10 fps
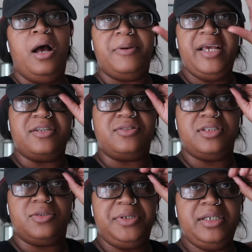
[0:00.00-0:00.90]
But yeah, so
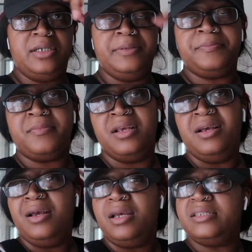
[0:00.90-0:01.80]
this week
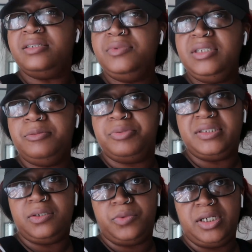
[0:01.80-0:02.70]
isn't really a
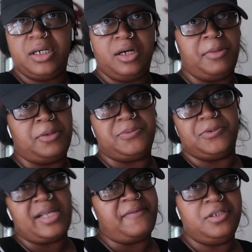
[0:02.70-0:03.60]
busy week. I was
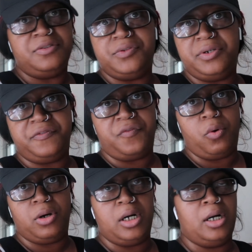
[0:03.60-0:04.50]
supposed to have an interview at
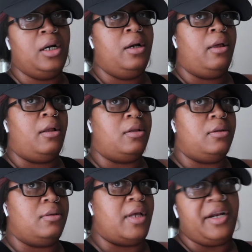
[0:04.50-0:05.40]
4.
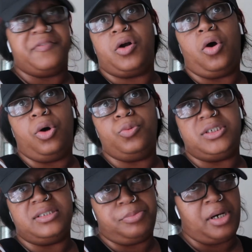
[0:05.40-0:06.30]
They never called,
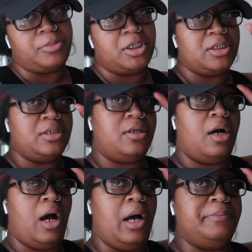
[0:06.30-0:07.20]
which is a bummer.
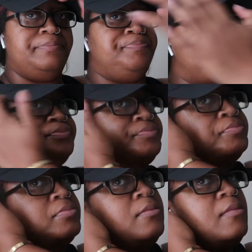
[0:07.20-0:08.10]

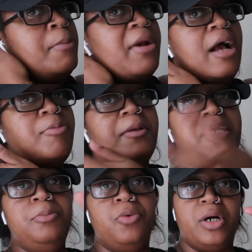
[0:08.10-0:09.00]
But I'll probably
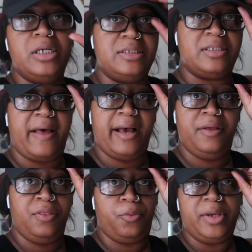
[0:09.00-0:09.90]
get more into that
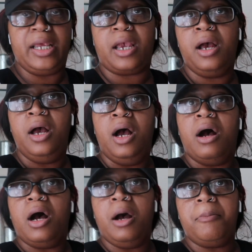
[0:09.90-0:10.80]
in the week.
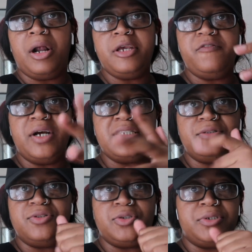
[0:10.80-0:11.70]
Probably give you guys a
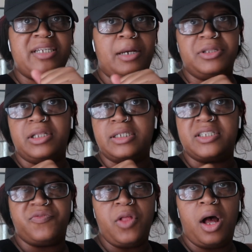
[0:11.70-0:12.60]
little story time within
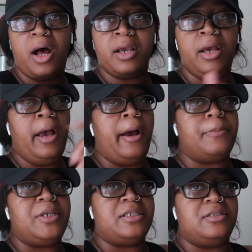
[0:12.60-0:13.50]
this vlog,
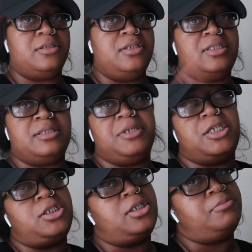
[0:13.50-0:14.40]
because there is some
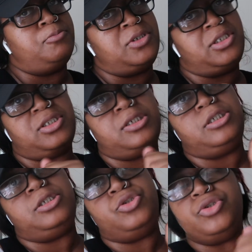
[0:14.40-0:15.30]
catching up we need
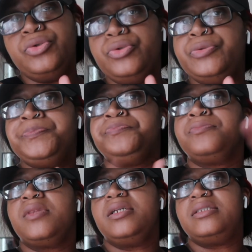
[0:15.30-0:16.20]
to do,
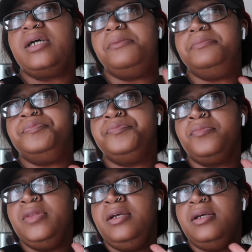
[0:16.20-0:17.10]
some
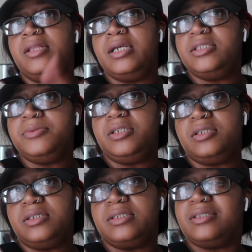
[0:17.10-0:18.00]
things we need
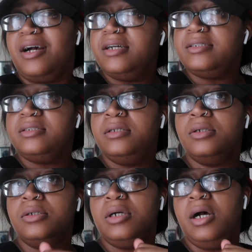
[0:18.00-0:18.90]
to discuss
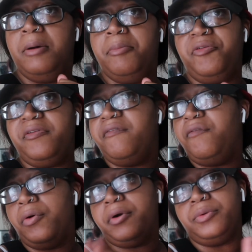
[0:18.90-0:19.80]
moving
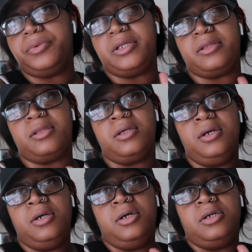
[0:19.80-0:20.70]
forward with,
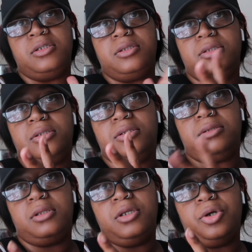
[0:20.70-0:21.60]

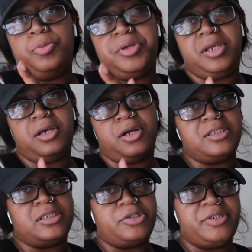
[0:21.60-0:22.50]
you know, being a
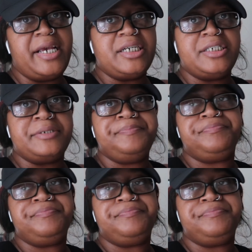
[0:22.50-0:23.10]
content creator.